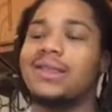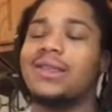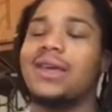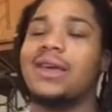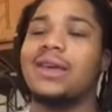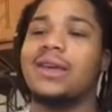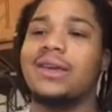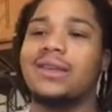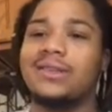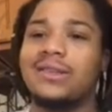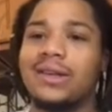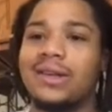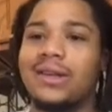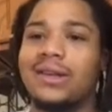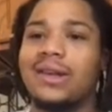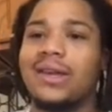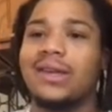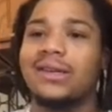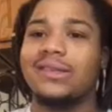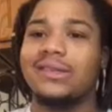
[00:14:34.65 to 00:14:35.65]
think he's in a
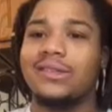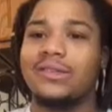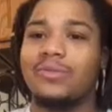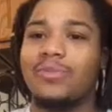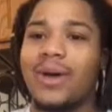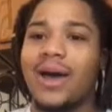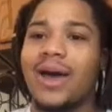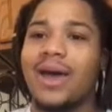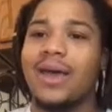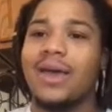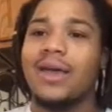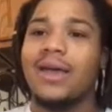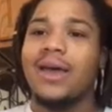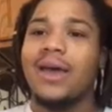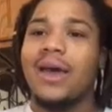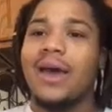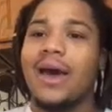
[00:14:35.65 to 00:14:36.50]
decent spot.